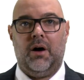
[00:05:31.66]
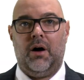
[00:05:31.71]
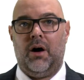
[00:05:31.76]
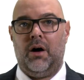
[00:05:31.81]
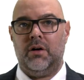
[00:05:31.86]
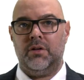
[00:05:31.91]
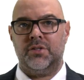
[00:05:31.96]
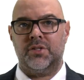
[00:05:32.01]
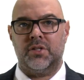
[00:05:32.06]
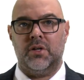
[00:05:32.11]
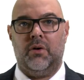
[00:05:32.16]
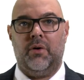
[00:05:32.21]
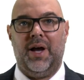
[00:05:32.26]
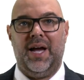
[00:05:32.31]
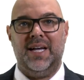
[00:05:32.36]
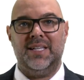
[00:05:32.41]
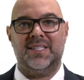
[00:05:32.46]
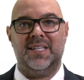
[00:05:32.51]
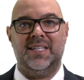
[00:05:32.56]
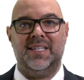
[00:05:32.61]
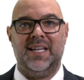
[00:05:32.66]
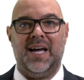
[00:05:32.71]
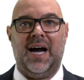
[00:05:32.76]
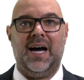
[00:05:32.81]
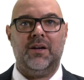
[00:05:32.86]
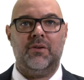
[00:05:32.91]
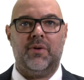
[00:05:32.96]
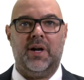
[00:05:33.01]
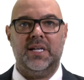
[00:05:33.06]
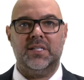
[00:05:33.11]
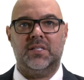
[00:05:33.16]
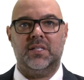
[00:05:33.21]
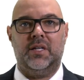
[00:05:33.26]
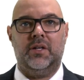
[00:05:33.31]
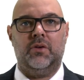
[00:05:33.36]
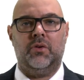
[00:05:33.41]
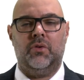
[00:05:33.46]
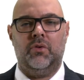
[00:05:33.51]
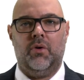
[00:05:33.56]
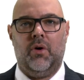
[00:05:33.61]
Also, as a
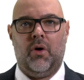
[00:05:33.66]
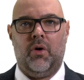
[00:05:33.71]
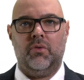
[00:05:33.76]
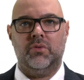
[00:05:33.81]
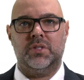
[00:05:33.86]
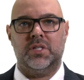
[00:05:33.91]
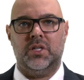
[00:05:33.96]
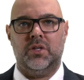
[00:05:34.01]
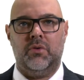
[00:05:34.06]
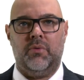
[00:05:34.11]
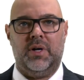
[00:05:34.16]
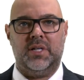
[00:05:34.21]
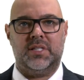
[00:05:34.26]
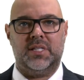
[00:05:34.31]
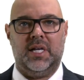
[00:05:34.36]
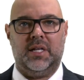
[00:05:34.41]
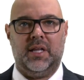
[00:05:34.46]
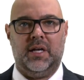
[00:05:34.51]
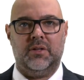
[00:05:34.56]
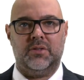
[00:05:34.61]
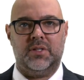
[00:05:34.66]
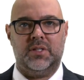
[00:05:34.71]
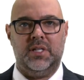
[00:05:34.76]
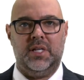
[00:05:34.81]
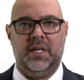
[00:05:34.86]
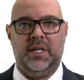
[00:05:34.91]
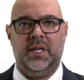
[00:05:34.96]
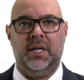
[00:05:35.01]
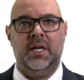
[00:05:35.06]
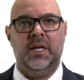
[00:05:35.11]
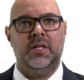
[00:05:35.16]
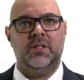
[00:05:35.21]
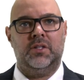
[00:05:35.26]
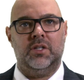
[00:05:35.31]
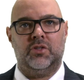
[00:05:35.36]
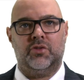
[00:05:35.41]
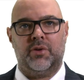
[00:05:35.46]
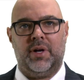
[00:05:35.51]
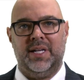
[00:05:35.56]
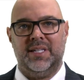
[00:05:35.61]
non-resident who owns a US LLC to
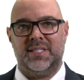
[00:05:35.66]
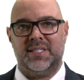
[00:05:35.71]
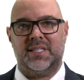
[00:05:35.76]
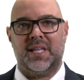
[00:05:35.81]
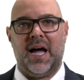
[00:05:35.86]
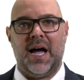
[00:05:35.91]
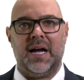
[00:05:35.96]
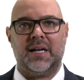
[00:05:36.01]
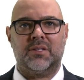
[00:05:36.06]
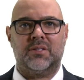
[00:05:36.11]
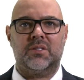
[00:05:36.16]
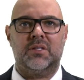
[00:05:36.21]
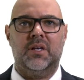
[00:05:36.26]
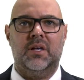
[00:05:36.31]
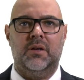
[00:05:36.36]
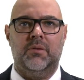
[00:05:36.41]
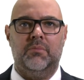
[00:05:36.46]
trade stocks,